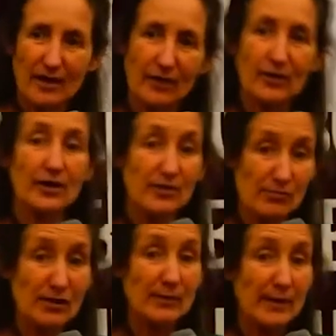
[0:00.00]
and I got
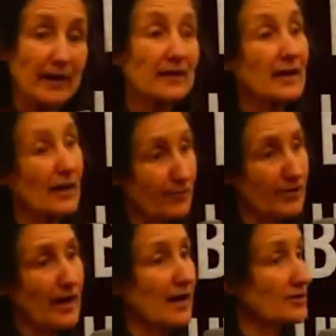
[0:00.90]
him rebounding
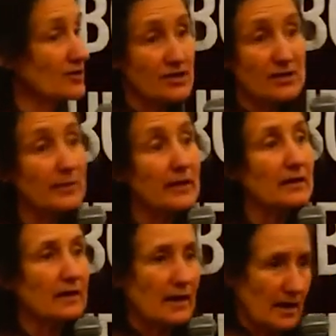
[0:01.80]
every hour, just a
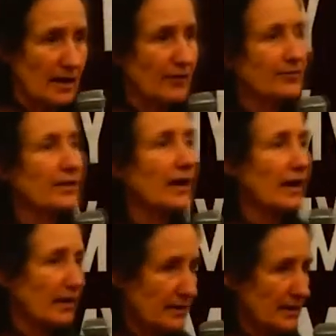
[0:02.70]
minute every
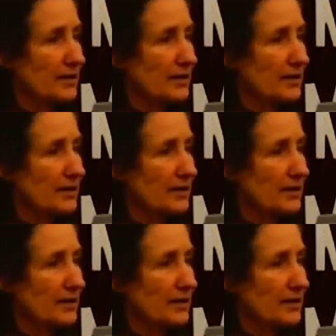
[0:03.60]
hour,